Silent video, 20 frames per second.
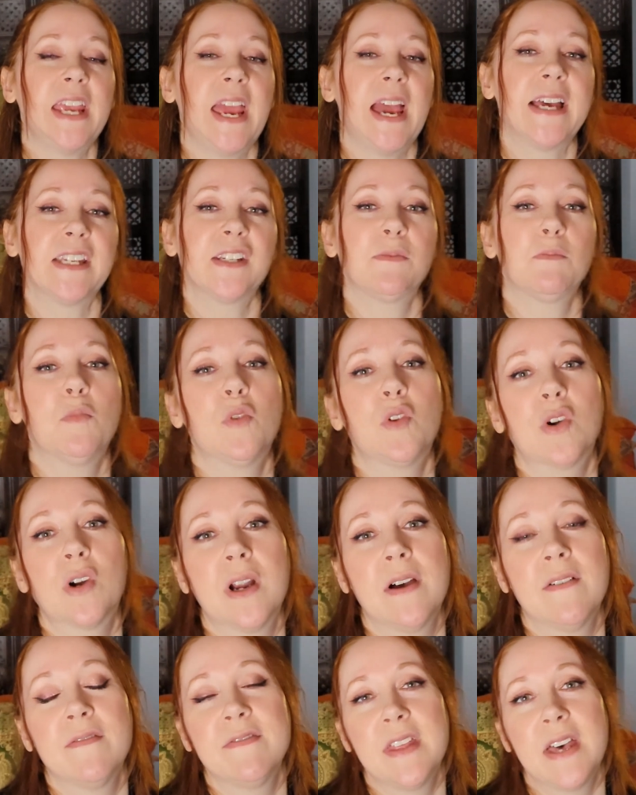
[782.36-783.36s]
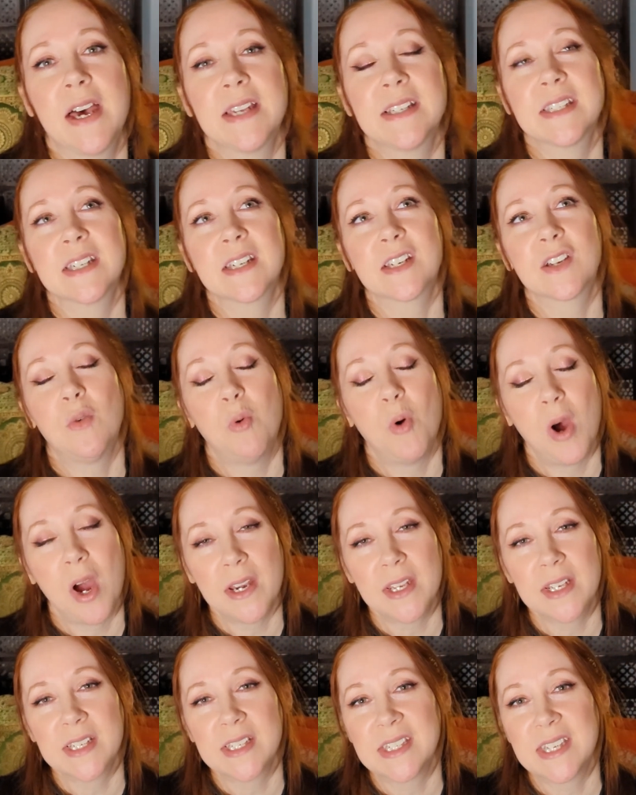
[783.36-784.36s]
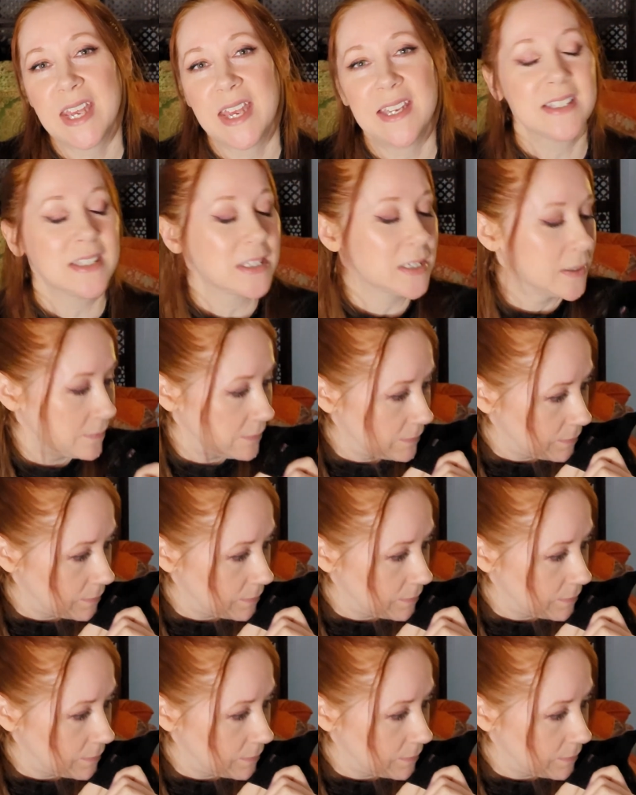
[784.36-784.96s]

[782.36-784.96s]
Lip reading: has more of that aquatic scent.